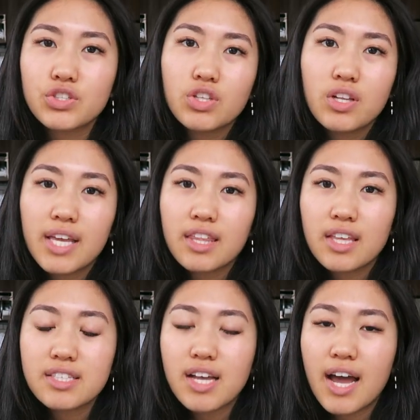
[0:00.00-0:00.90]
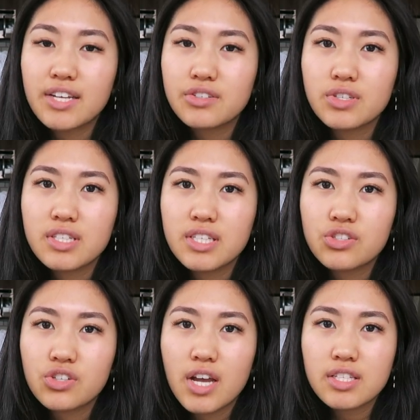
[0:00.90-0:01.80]
So things that I do to
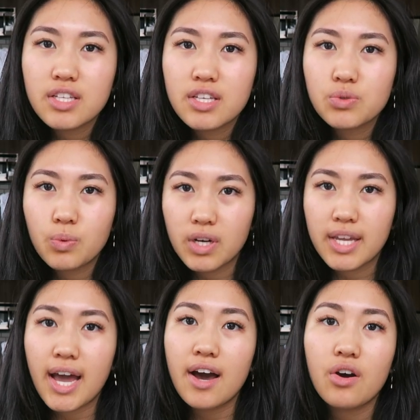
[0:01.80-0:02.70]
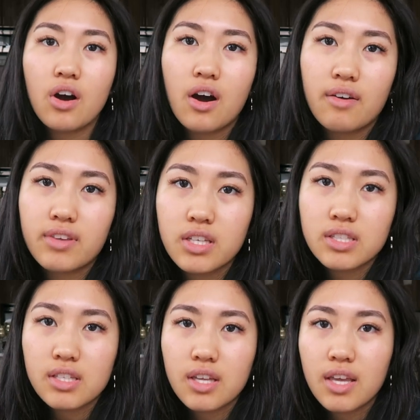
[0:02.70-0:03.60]
de-stress is work out,
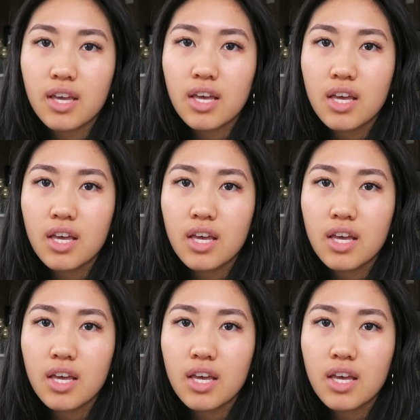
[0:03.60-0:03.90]
obviously.